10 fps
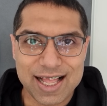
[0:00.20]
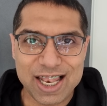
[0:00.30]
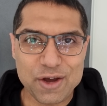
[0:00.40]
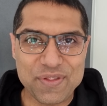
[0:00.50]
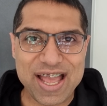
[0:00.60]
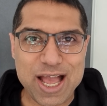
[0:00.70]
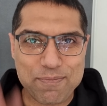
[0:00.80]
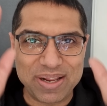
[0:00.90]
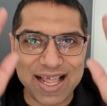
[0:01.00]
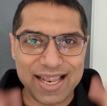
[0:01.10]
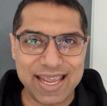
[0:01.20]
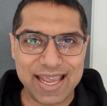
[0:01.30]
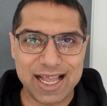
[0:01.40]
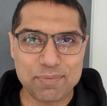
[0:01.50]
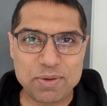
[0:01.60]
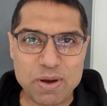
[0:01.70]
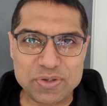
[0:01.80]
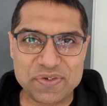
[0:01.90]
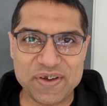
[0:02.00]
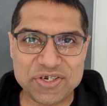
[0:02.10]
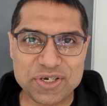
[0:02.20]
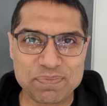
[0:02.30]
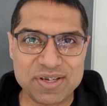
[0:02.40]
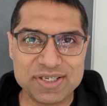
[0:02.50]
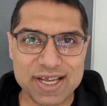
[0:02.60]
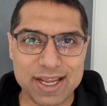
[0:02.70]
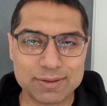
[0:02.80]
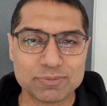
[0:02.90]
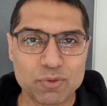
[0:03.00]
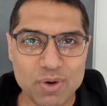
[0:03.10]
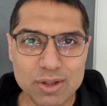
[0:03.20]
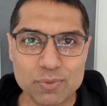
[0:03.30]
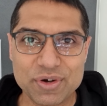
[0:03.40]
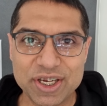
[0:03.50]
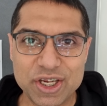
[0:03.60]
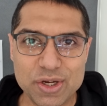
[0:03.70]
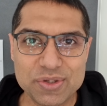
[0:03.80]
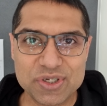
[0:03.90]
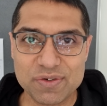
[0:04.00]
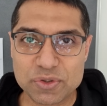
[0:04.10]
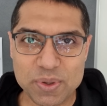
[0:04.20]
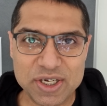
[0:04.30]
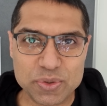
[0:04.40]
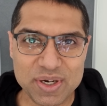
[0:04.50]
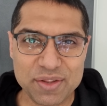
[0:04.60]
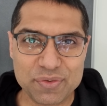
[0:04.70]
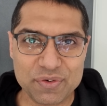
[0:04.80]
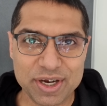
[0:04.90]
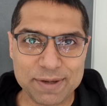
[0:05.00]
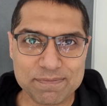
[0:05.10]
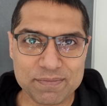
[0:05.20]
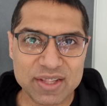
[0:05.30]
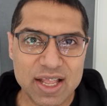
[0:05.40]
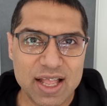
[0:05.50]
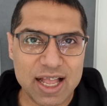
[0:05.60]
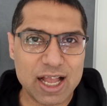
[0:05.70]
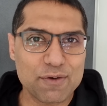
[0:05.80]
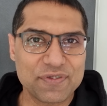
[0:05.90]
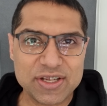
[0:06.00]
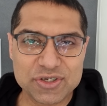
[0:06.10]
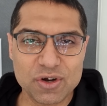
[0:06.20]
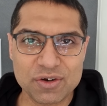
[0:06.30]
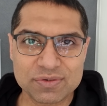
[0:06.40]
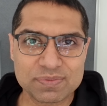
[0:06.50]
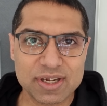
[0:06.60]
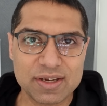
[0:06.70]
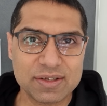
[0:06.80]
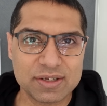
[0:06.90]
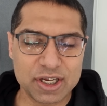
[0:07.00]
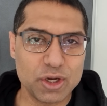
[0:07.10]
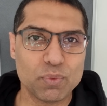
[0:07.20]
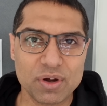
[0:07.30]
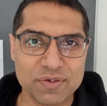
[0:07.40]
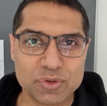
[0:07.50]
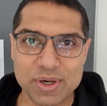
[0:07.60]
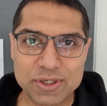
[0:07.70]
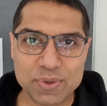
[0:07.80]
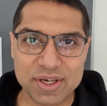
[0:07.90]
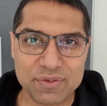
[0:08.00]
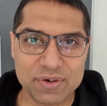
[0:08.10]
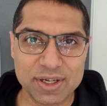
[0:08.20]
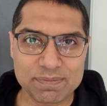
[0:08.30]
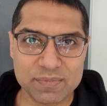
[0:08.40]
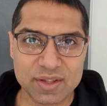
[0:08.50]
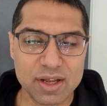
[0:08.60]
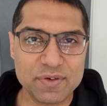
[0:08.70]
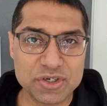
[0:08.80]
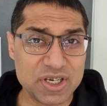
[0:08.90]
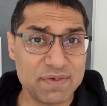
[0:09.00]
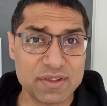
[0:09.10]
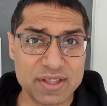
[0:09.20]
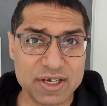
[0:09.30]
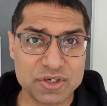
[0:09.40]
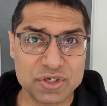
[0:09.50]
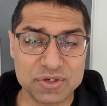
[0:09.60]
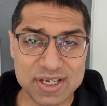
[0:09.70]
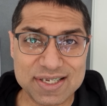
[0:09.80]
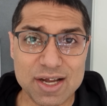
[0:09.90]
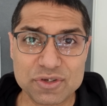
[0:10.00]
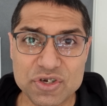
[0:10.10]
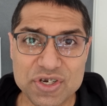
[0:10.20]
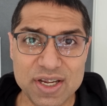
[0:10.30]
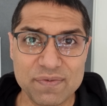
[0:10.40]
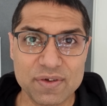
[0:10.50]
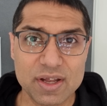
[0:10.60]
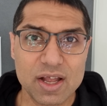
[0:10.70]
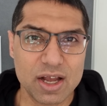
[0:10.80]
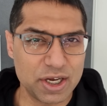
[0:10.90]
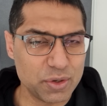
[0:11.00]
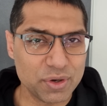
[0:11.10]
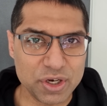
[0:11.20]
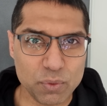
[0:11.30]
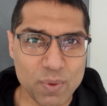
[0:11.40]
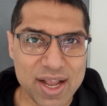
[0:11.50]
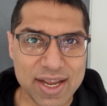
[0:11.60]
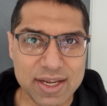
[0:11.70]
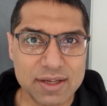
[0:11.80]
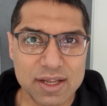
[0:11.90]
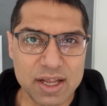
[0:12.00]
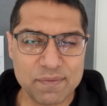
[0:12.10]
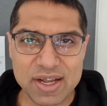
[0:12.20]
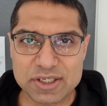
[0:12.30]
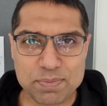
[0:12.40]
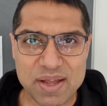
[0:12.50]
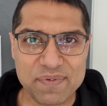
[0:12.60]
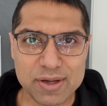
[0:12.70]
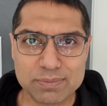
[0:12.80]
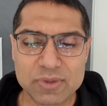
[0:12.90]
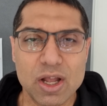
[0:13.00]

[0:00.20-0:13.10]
Hello there, Bilal here. Happy Motivation Monday. Well, we're in Q2 of 2023. How have things gone in Q1 of 2023? Have you achieved the things you set out to achieve? Are you on your way? Have you had to pivot?